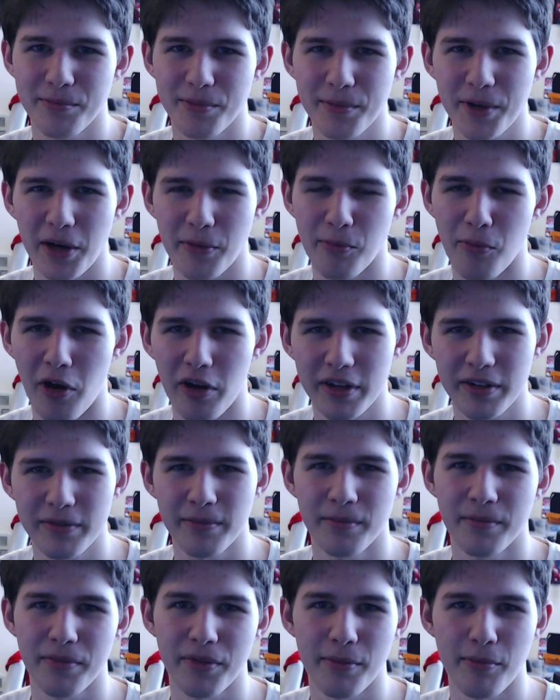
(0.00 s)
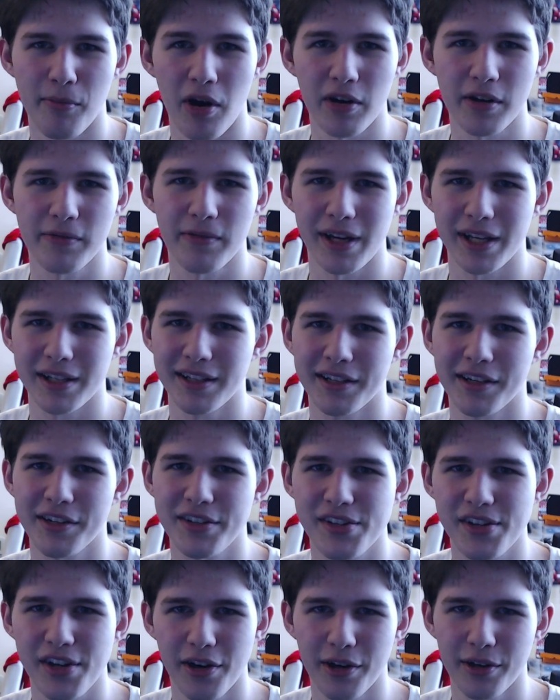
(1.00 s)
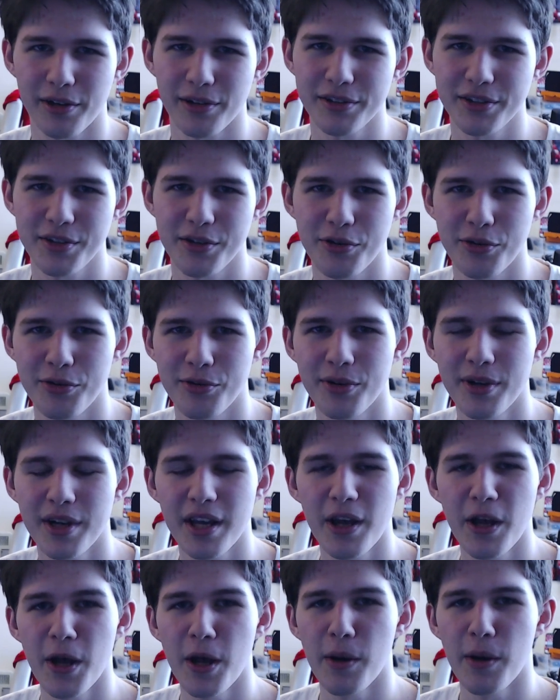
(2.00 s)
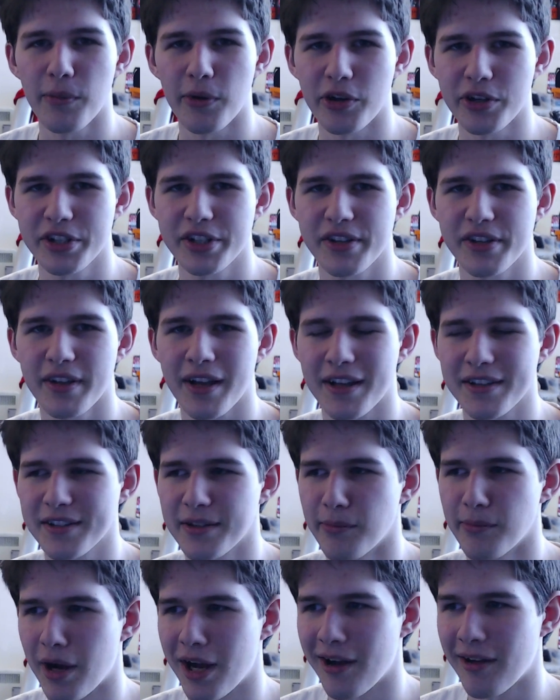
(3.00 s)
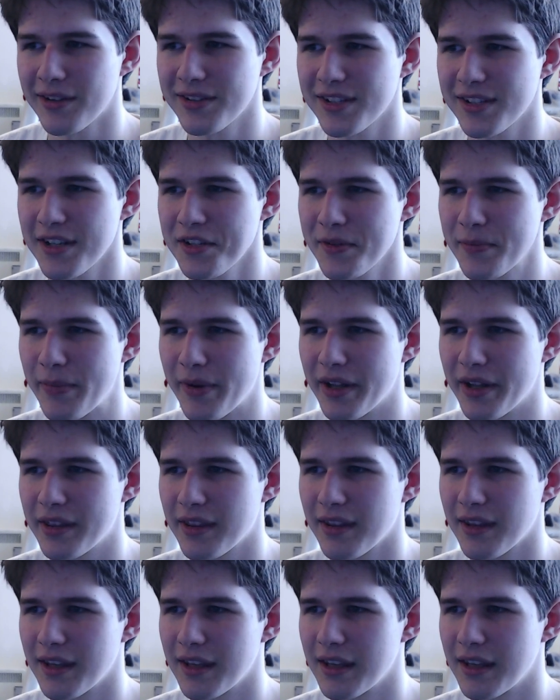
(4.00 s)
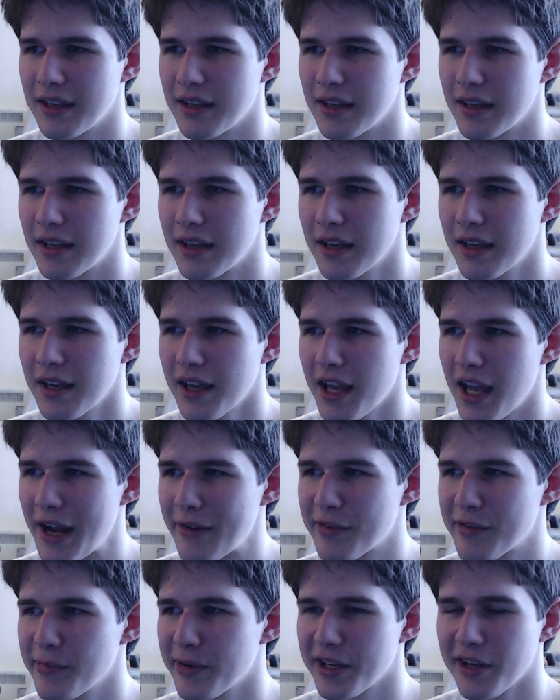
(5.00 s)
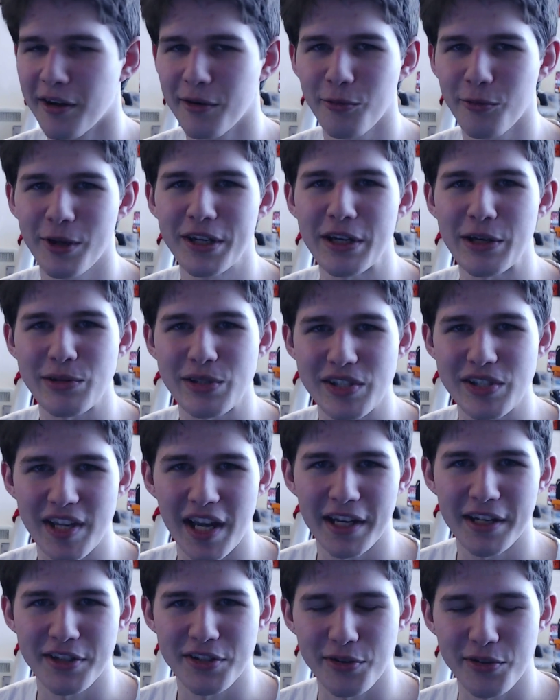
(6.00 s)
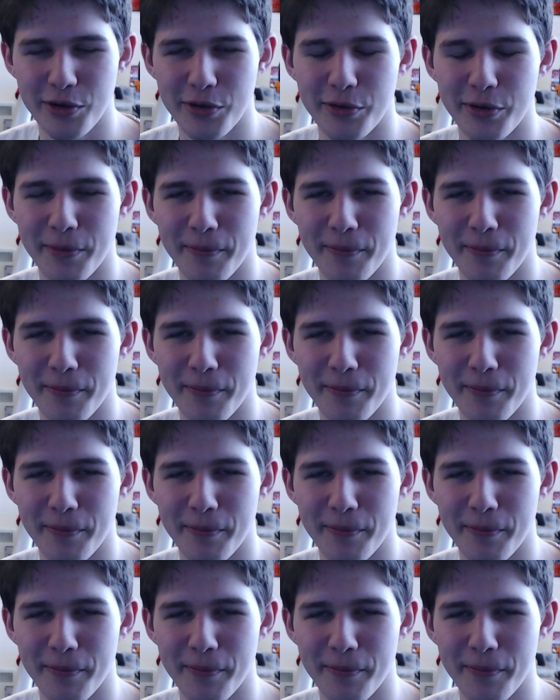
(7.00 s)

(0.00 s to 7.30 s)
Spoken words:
modified Linux kernel to push the custom BIOSes, but everybody on Windows is kind of screwed.